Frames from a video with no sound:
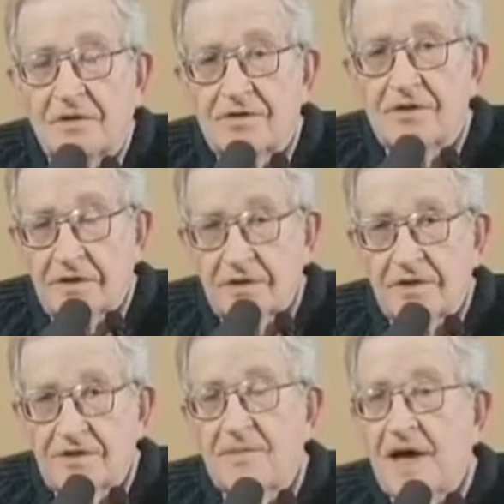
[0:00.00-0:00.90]
So
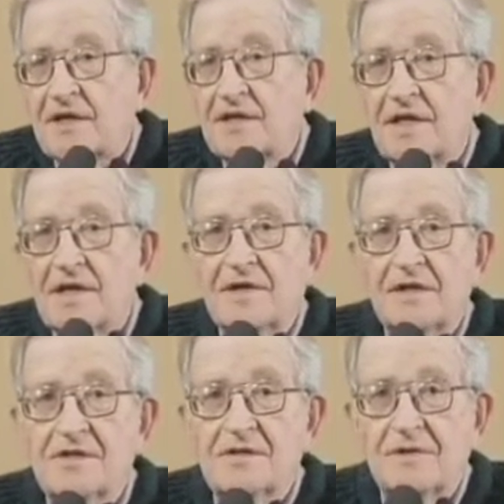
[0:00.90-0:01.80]
let's go back to the
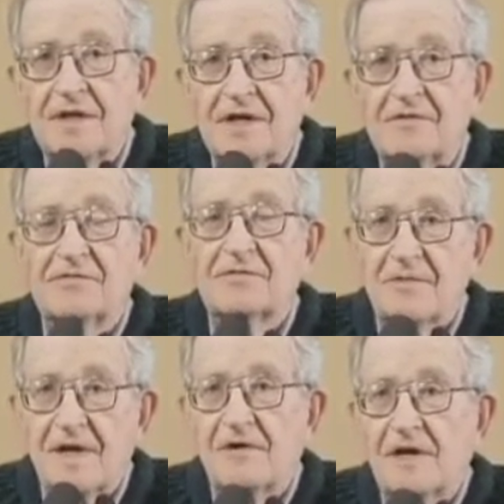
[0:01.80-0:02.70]
evidence that we have,
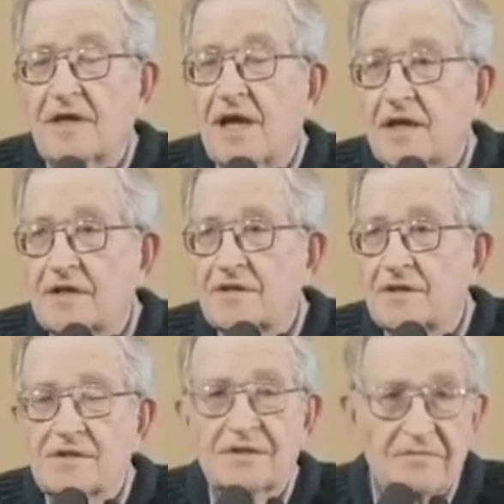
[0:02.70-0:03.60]
rhetoric and
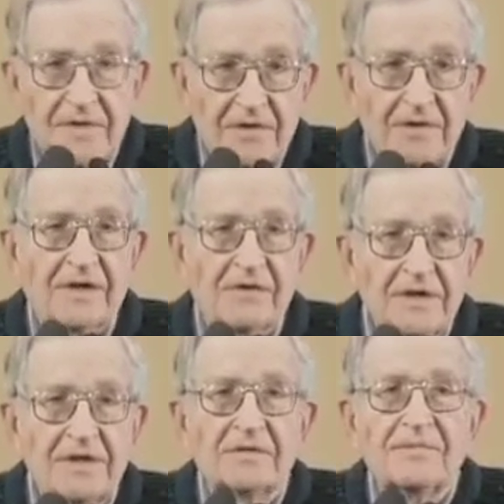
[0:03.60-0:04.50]
actions. Rhetoric,
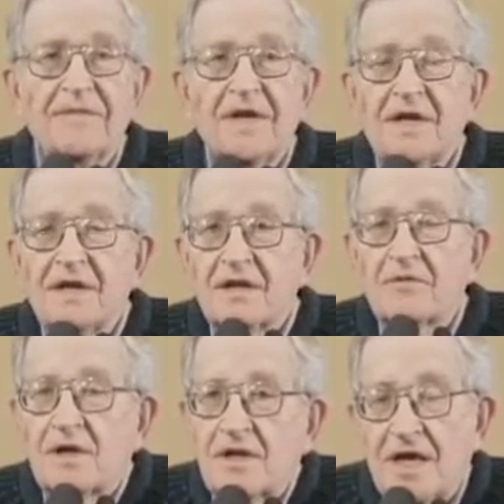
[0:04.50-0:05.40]
we know.
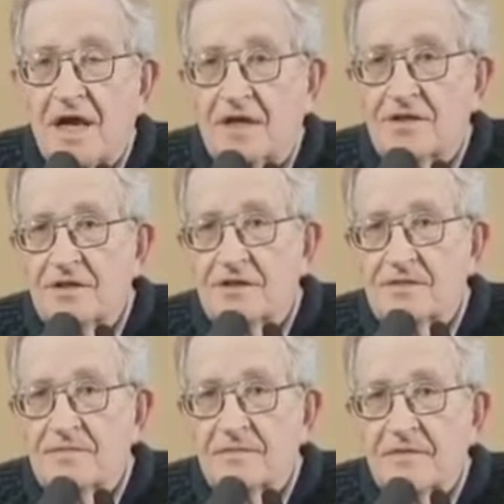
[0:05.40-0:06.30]
What are the
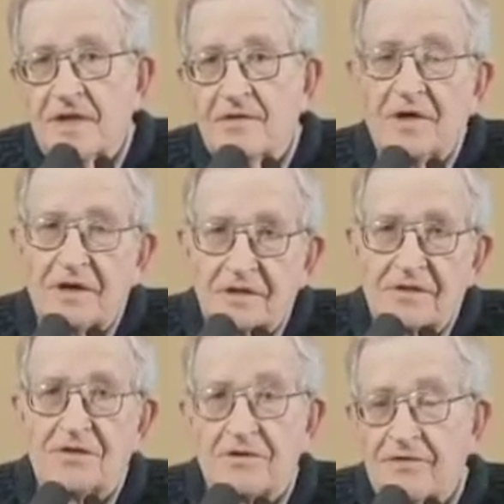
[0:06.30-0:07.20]
actions? Well,
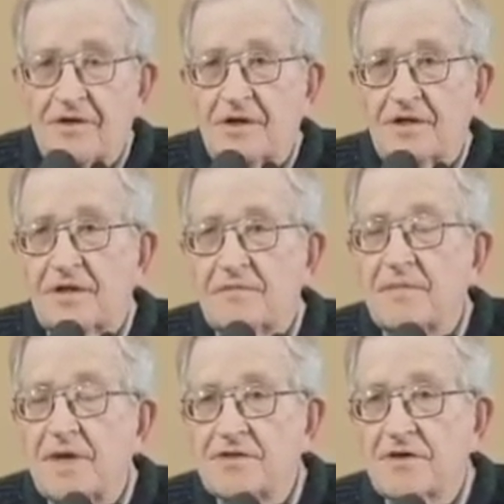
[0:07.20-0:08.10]
so far, the
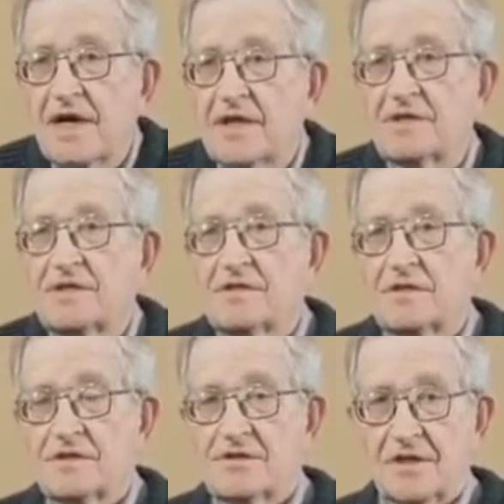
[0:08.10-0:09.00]
major actions
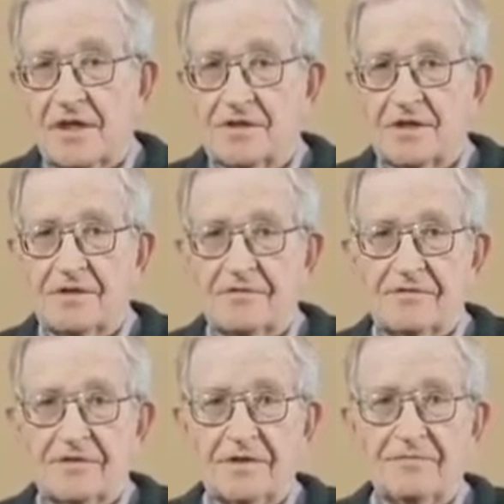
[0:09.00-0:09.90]
are selection
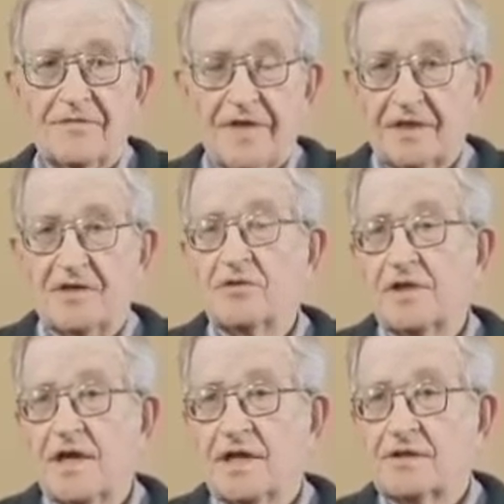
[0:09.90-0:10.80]
of, in fact, the
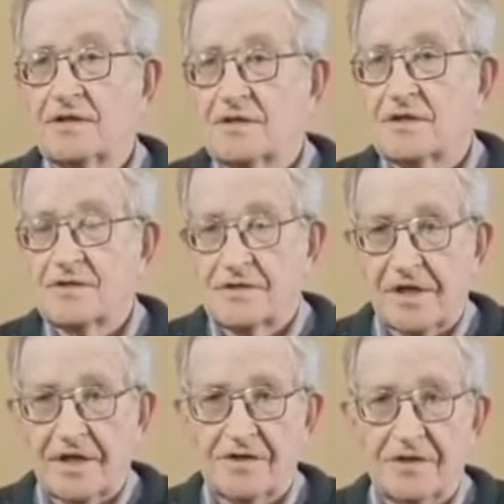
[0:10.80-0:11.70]
only actions are
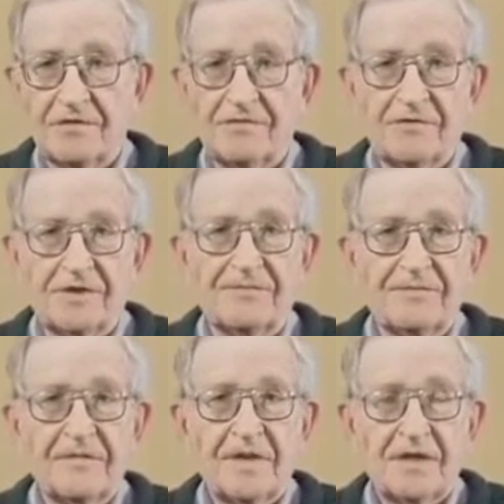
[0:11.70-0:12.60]
selection of
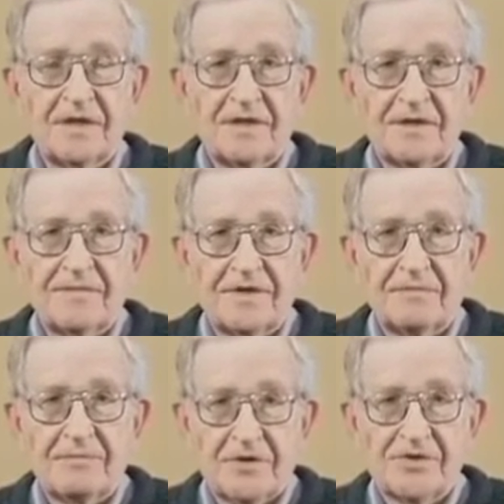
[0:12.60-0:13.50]

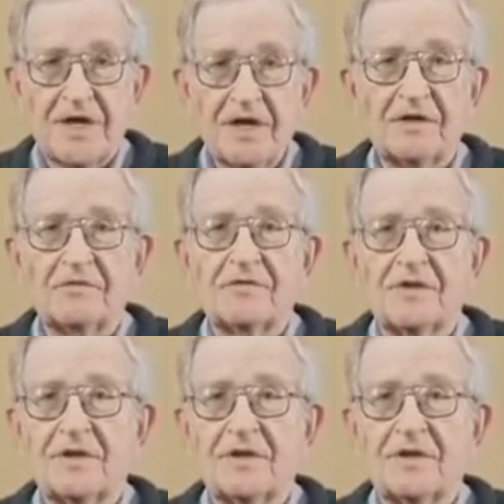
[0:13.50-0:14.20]
personnel